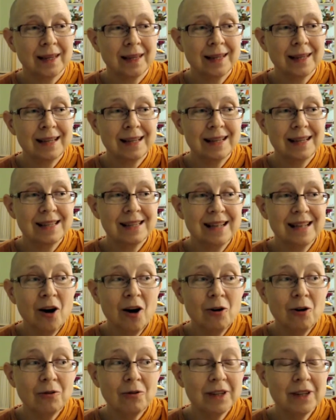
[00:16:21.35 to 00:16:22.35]
is that
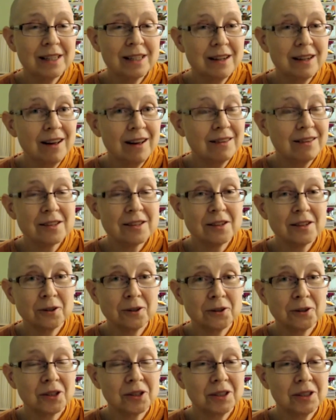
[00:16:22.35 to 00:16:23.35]
self is not the
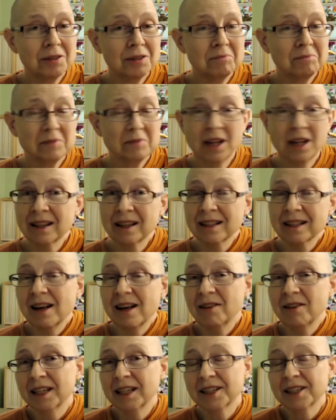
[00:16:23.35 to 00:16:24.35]
solution, not the
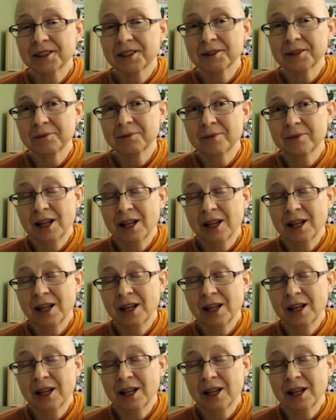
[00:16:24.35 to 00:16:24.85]
salvation.